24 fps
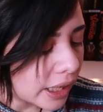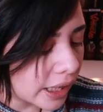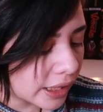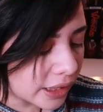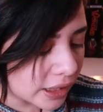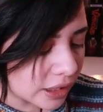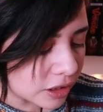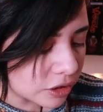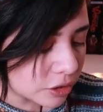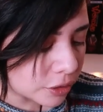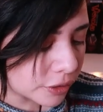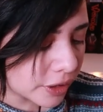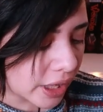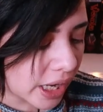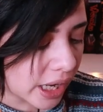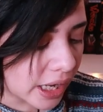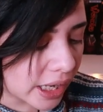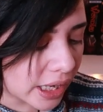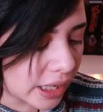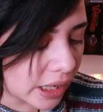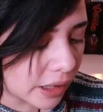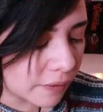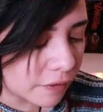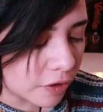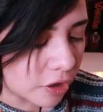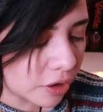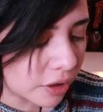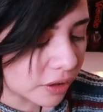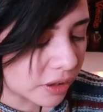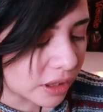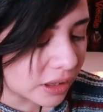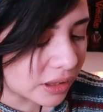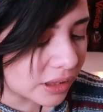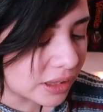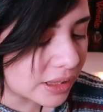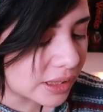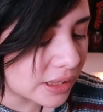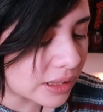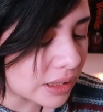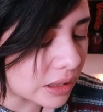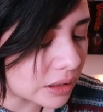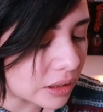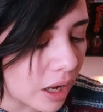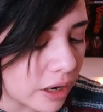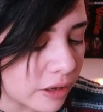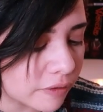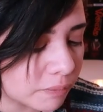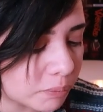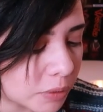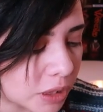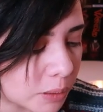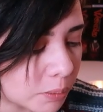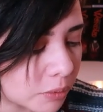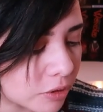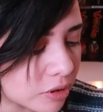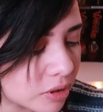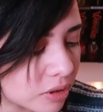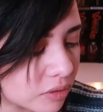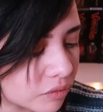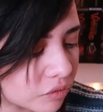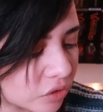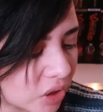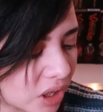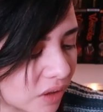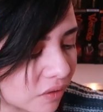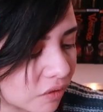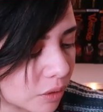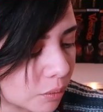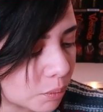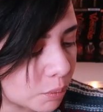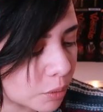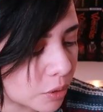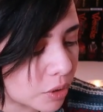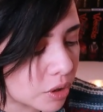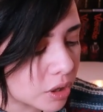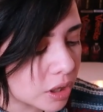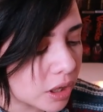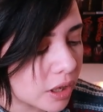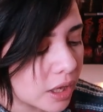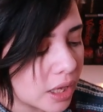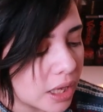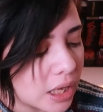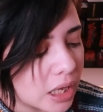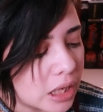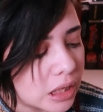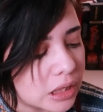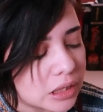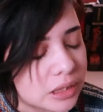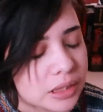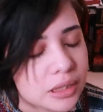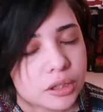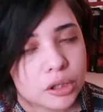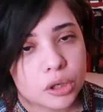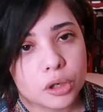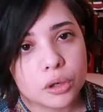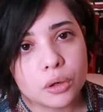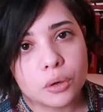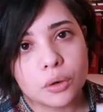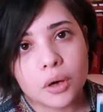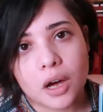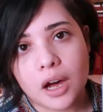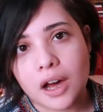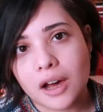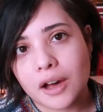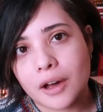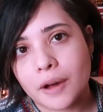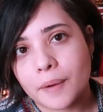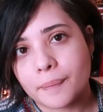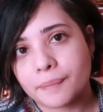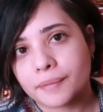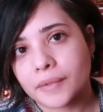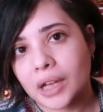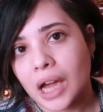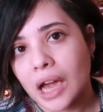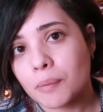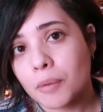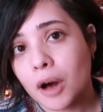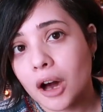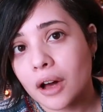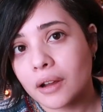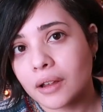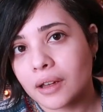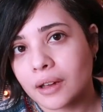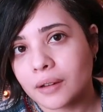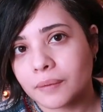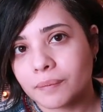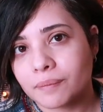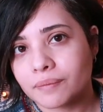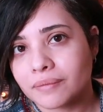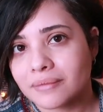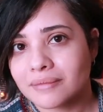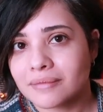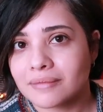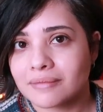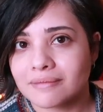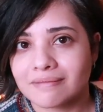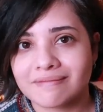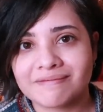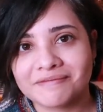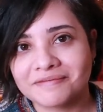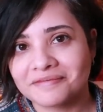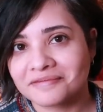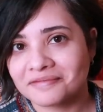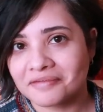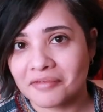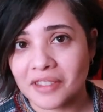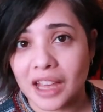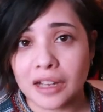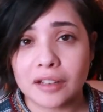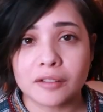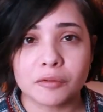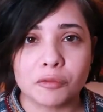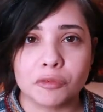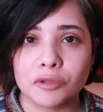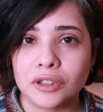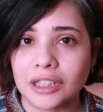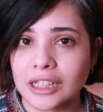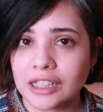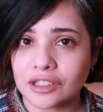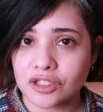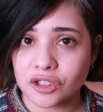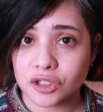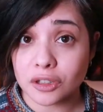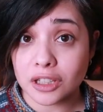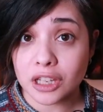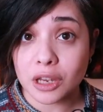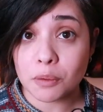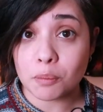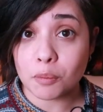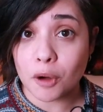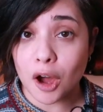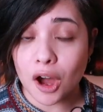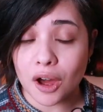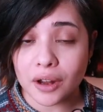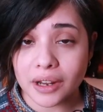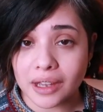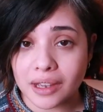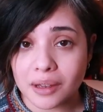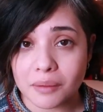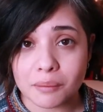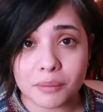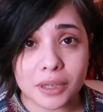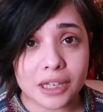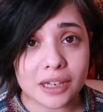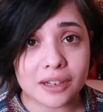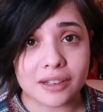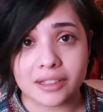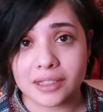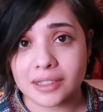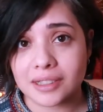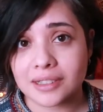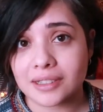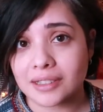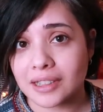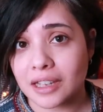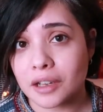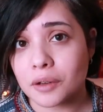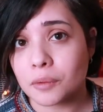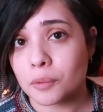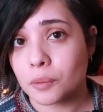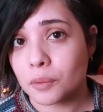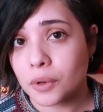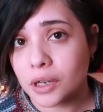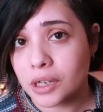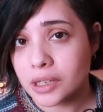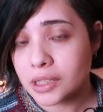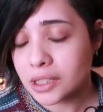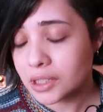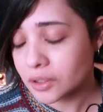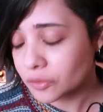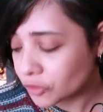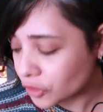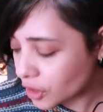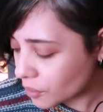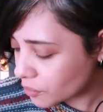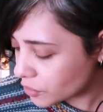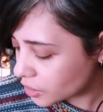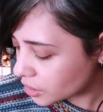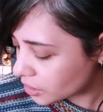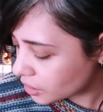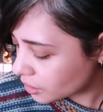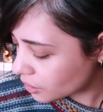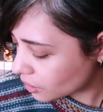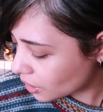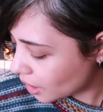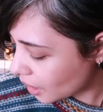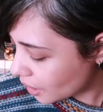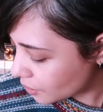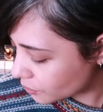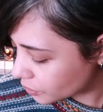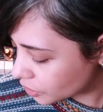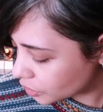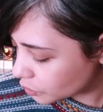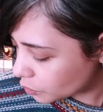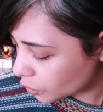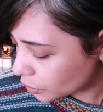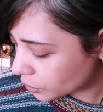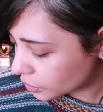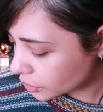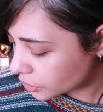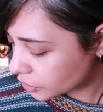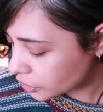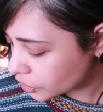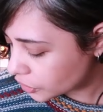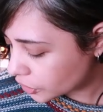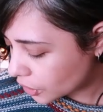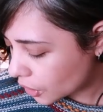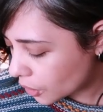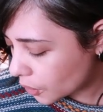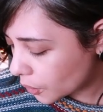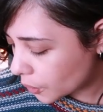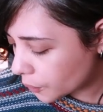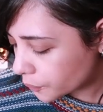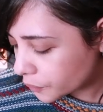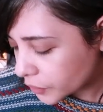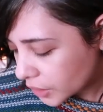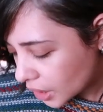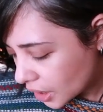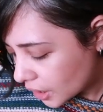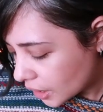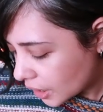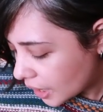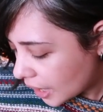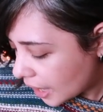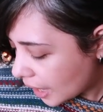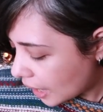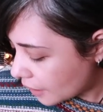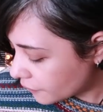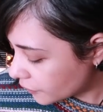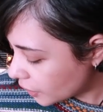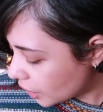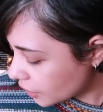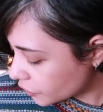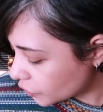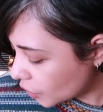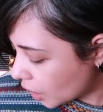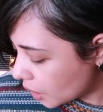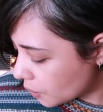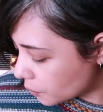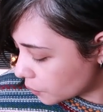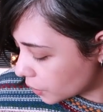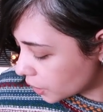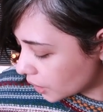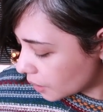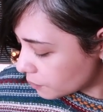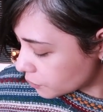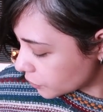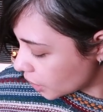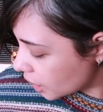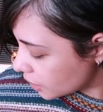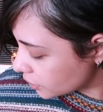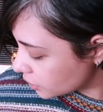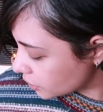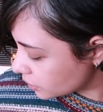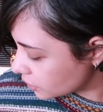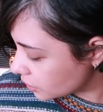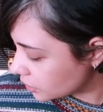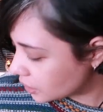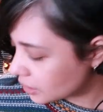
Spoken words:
akin to that, and I've heard that this is a lot of people's favorite book, so I bought it. Literally bought it because it was from the year I was born, so I got that one. I'm not